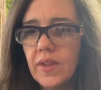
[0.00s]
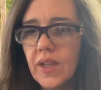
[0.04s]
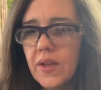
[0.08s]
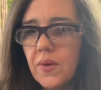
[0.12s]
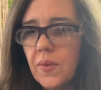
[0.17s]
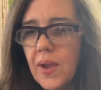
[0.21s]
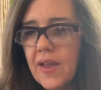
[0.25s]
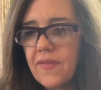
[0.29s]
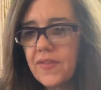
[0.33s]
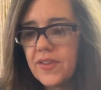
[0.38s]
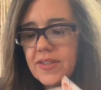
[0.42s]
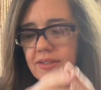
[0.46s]

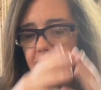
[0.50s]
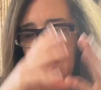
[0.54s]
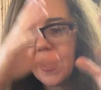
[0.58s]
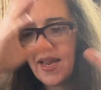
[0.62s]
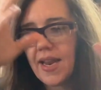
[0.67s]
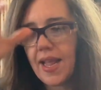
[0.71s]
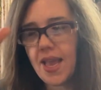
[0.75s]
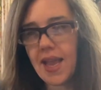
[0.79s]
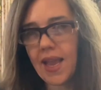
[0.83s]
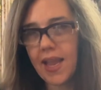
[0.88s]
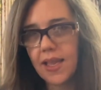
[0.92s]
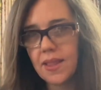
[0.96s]
We have the
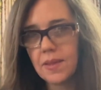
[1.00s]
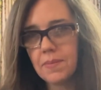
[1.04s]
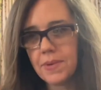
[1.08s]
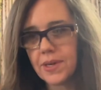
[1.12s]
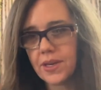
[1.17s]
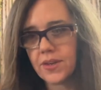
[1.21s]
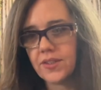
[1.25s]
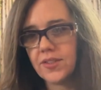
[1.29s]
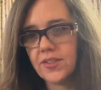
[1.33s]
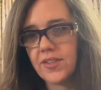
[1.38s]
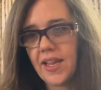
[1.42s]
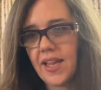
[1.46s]
set A, the
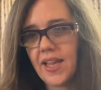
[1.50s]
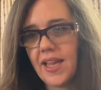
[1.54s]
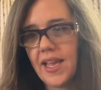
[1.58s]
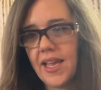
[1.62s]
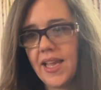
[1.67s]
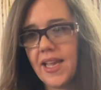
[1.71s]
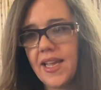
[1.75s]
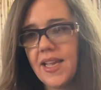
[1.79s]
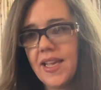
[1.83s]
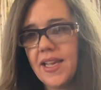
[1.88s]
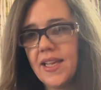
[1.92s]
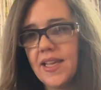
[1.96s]
bigger set
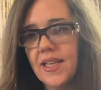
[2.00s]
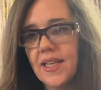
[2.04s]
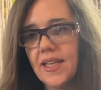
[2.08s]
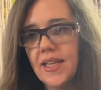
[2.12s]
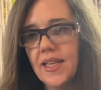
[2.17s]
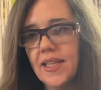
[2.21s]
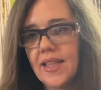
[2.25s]
A,